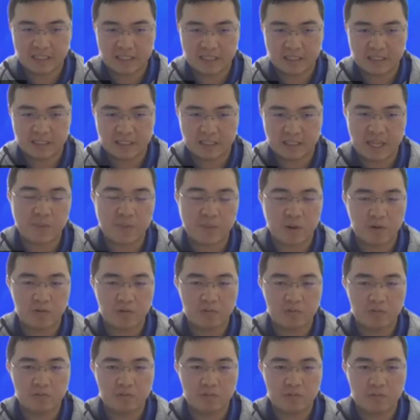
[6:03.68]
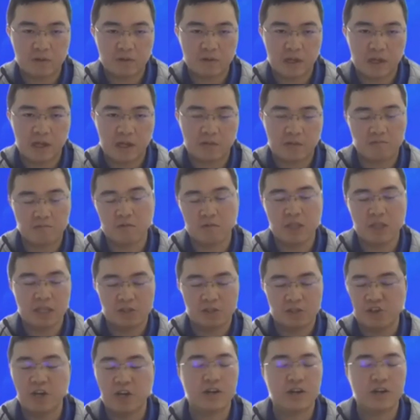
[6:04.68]
stable,
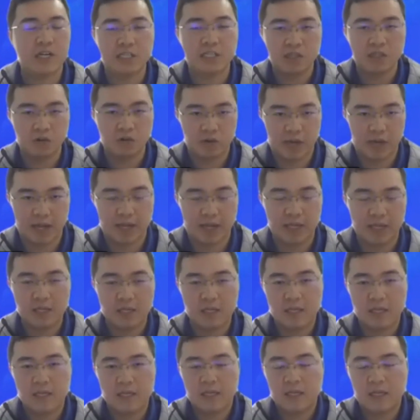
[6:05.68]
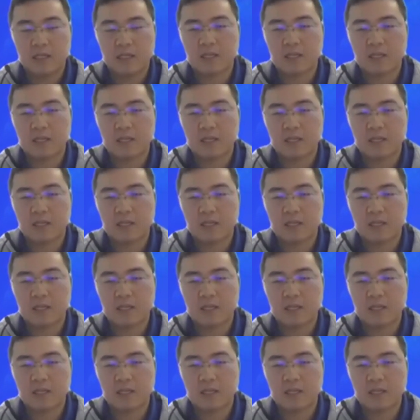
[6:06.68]
whether the tracker is okay.